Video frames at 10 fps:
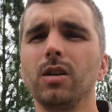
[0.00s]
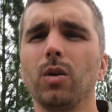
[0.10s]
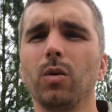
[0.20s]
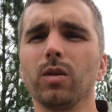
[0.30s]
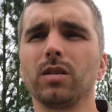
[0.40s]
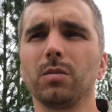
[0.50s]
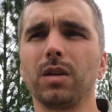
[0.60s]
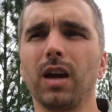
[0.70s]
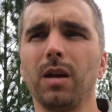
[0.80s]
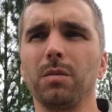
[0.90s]
or
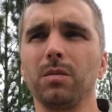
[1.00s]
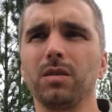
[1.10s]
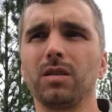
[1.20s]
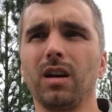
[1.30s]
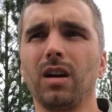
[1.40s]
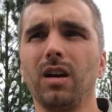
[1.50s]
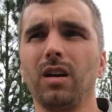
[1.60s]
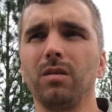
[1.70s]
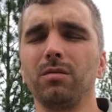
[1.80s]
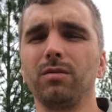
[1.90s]
sometimes
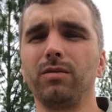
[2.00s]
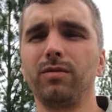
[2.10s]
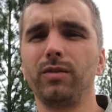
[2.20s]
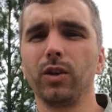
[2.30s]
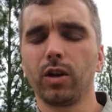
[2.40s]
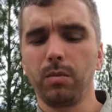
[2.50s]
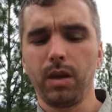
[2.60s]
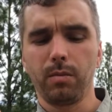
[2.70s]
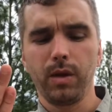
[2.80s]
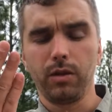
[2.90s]
there can be a
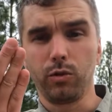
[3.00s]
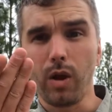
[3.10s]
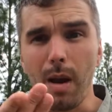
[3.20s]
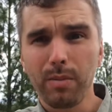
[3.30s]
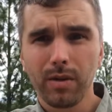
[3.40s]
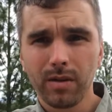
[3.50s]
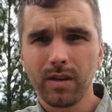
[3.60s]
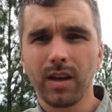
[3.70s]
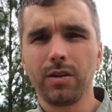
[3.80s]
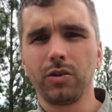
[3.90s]
big drop
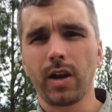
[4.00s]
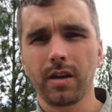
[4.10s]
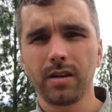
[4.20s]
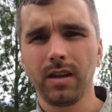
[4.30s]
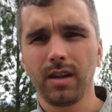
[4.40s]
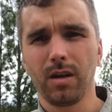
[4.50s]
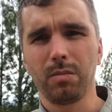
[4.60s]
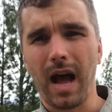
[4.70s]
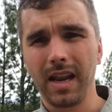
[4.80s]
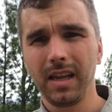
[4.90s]
energetically in our
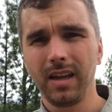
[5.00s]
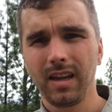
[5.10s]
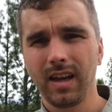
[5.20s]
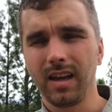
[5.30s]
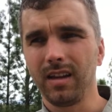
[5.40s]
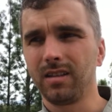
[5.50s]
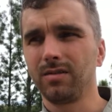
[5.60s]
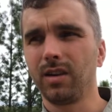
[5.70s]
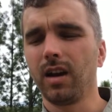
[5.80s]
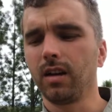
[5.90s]
body, and it's
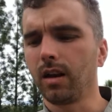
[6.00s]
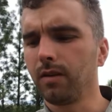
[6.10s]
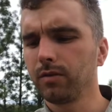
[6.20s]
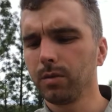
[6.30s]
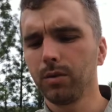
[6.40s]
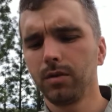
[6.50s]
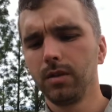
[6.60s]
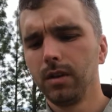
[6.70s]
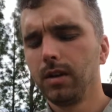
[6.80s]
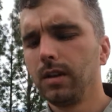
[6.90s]
very uncomfortable.
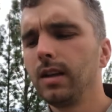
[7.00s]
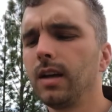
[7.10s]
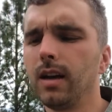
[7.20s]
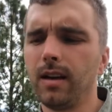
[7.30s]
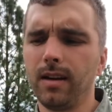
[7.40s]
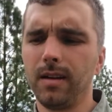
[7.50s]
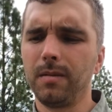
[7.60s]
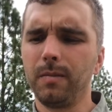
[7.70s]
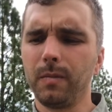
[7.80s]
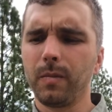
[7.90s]

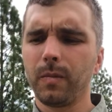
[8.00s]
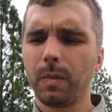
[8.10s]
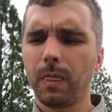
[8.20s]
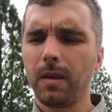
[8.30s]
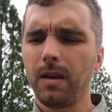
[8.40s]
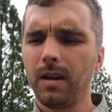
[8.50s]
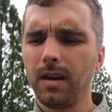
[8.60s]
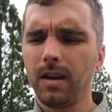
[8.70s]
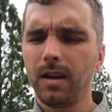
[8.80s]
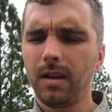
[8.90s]

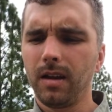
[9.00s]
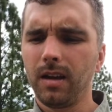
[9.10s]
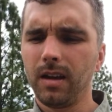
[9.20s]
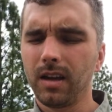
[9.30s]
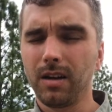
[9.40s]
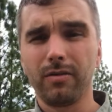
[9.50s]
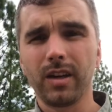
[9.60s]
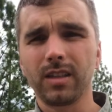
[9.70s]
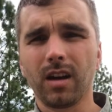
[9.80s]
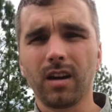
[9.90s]
It can
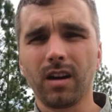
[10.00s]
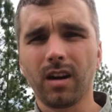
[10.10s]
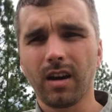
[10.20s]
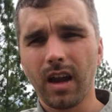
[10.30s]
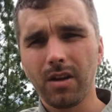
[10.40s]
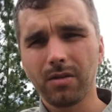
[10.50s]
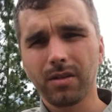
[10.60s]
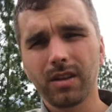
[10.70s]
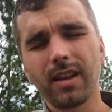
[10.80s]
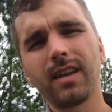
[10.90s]
affect our health
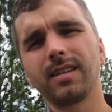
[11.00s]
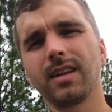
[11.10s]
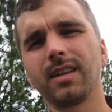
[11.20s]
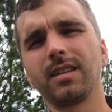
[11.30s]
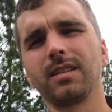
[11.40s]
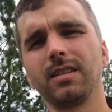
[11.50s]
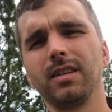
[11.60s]
in that sense.